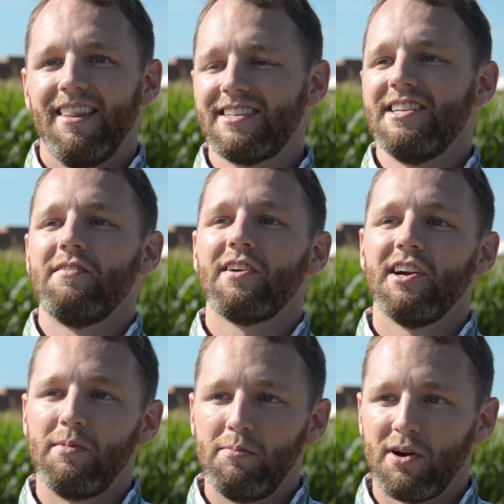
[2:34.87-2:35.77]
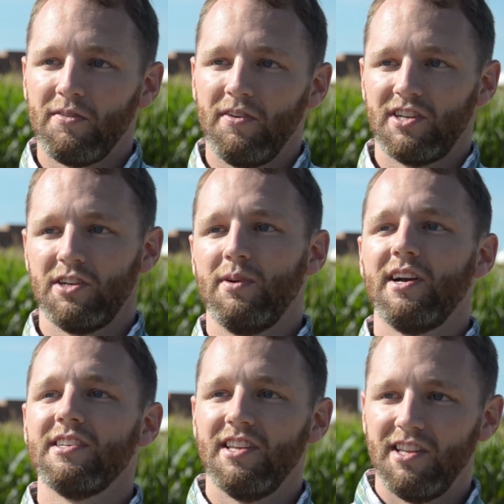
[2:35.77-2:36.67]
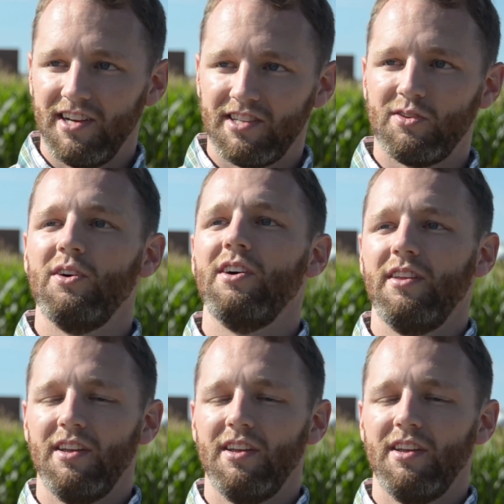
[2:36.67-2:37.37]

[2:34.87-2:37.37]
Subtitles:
that's never going to be perfect, just because of the soil,